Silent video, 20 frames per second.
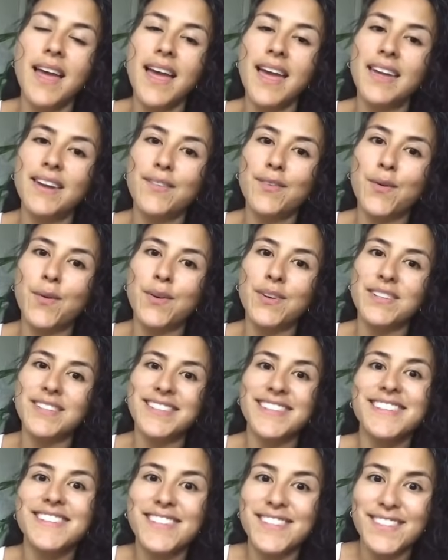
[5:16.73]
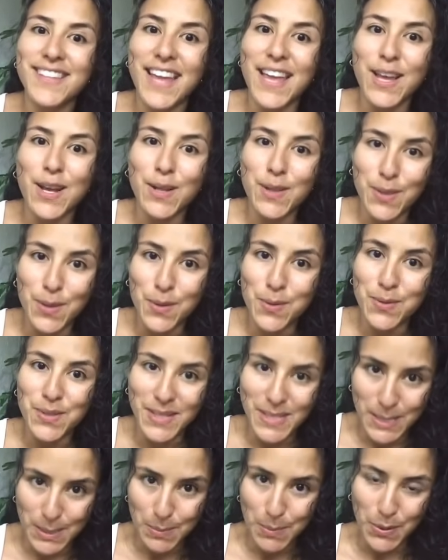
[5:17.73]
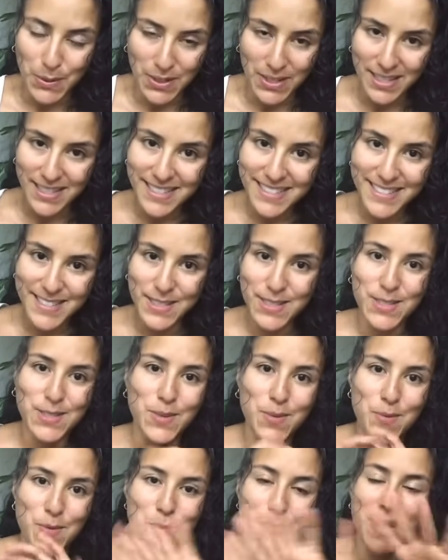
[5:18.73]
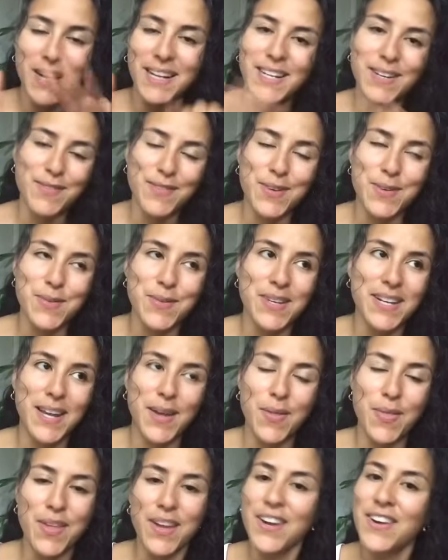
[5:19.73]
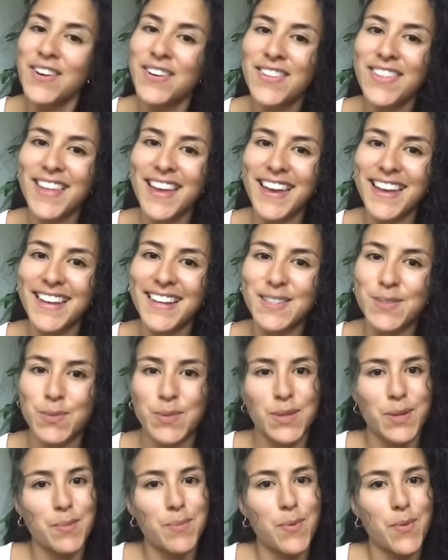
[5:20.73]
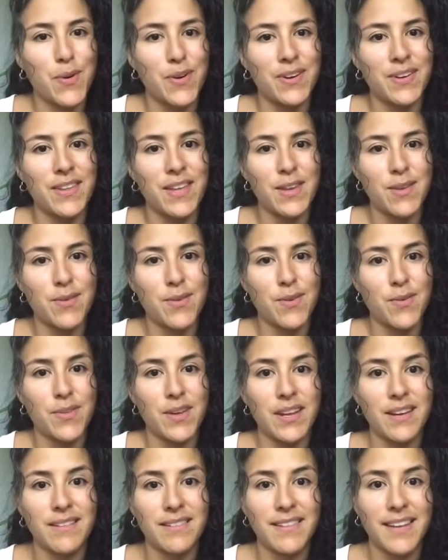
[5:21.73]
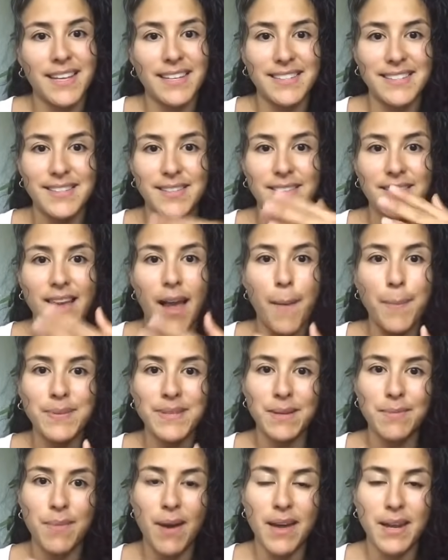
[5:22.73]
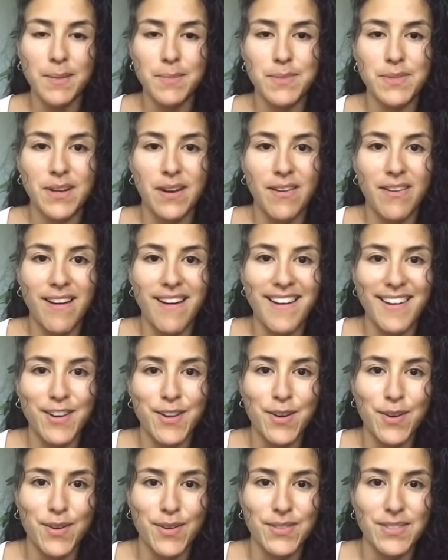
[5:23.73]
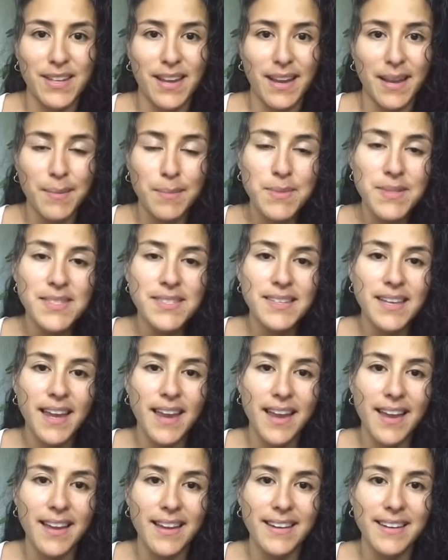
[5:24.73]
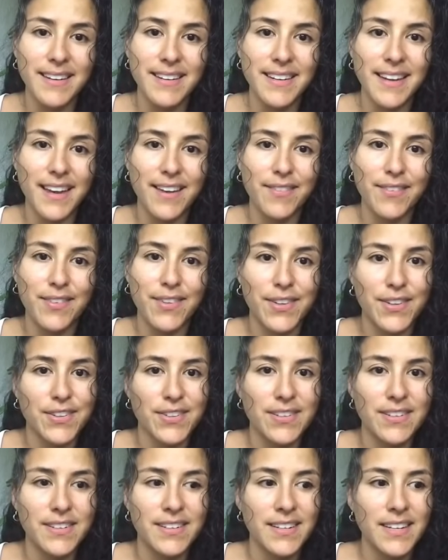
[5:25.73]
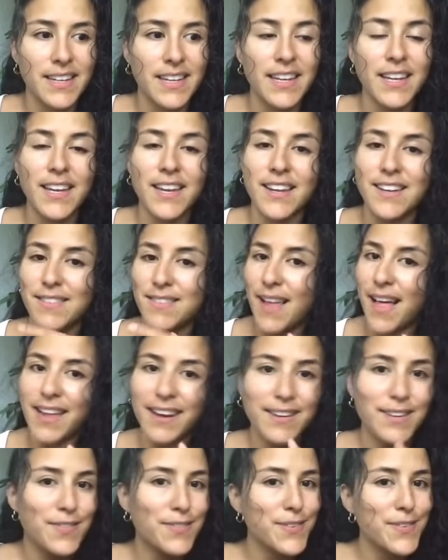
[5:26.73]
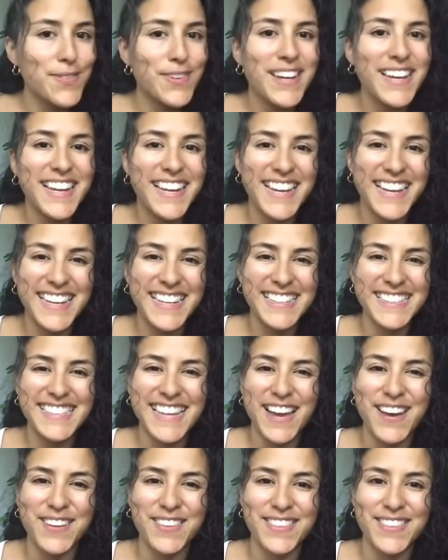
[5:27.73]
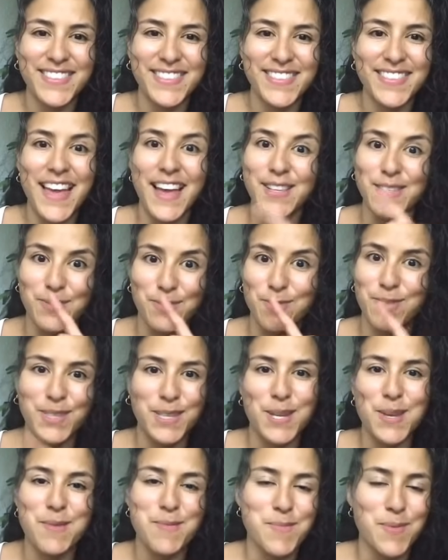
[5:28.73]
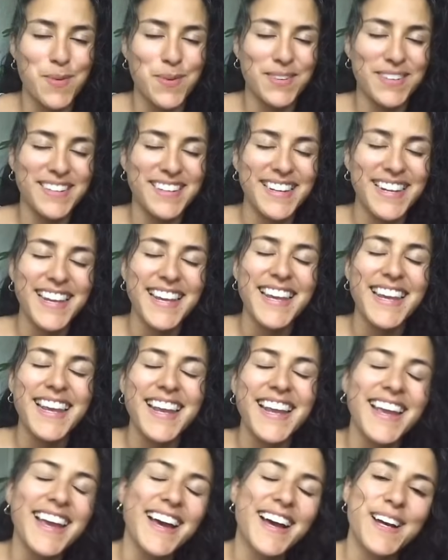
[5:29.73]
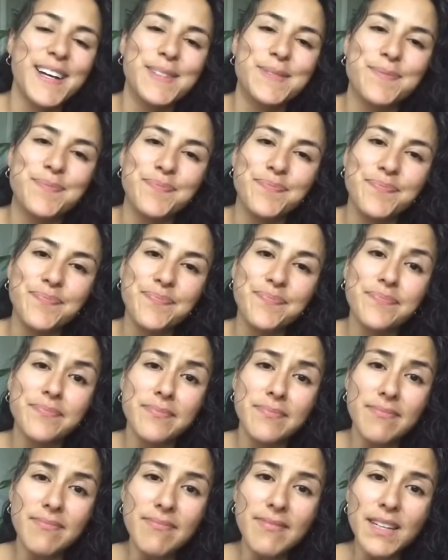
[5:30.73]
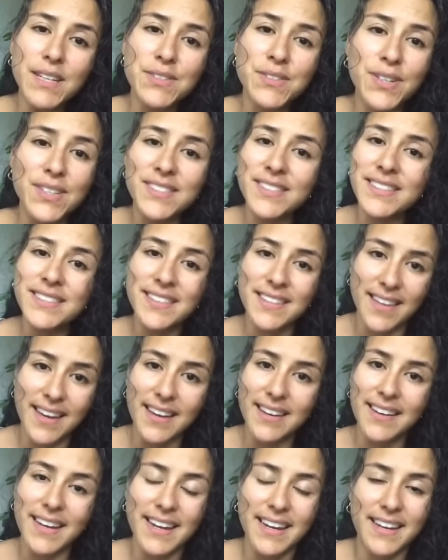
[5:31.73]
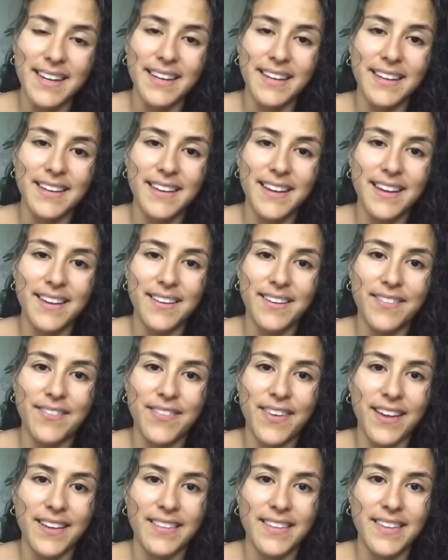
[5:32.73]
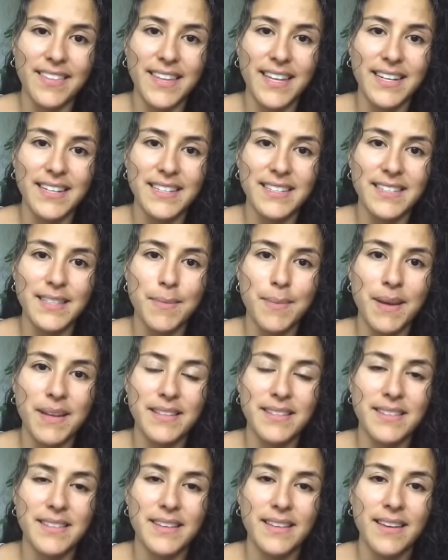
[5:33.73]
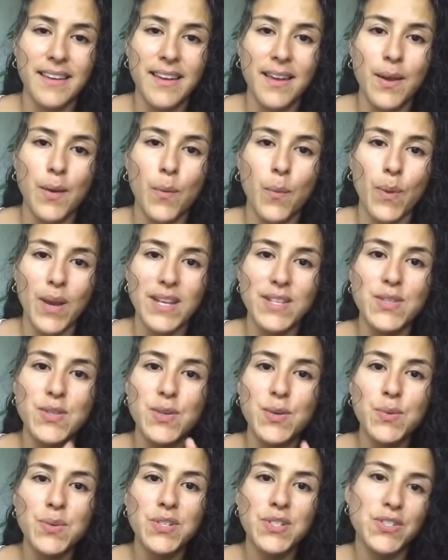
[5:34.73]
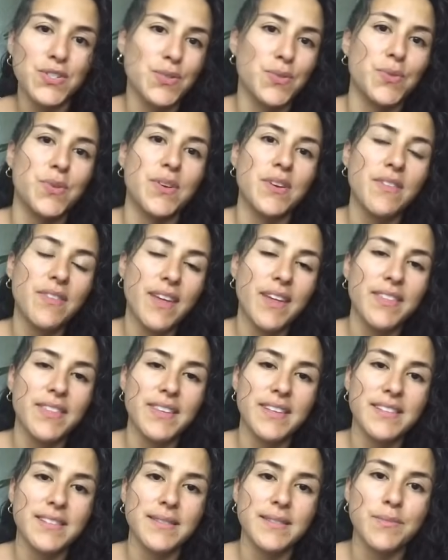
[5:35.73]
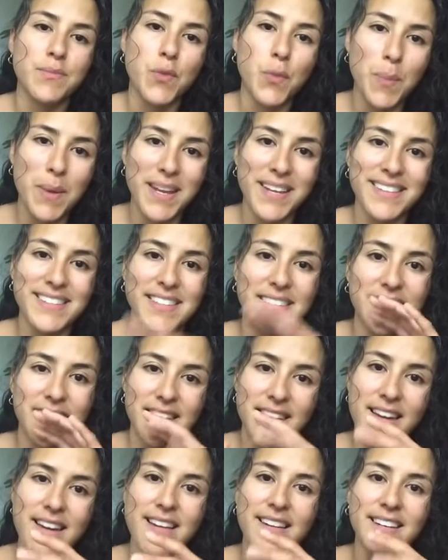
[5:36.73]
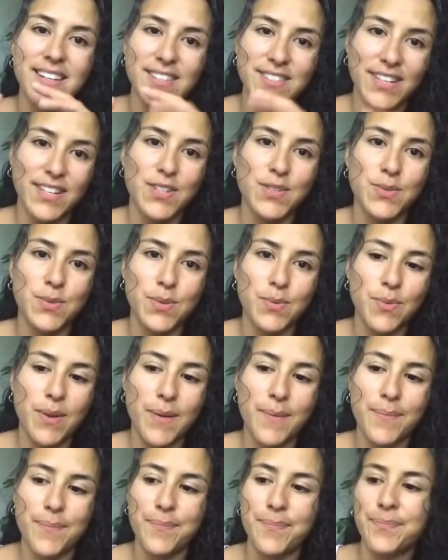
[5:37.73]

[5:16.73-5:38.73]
And of course, this is a clothed experience, just to remind everyone out there that it's really important that you know that, yes, tops and bottoms are on at all times. And I've learned not a lot of different ways how that's really important. Um, so I stick to that. I, I find that that is the best way to ensure that this remains in the non-sexual realm.